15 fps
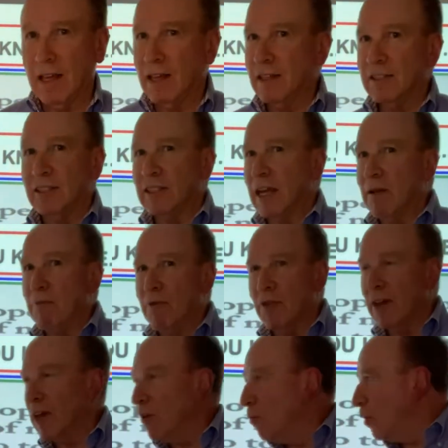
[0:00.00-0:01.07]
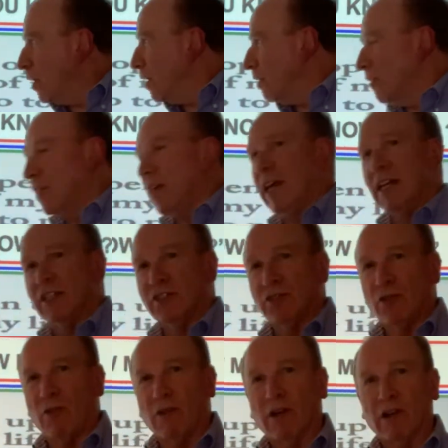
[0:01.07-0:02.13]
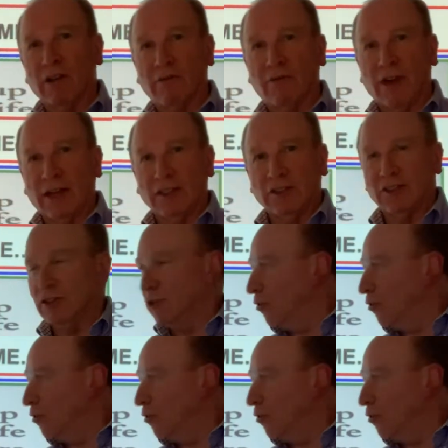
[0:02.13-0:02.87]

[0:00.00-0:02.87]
Same thing with historical events.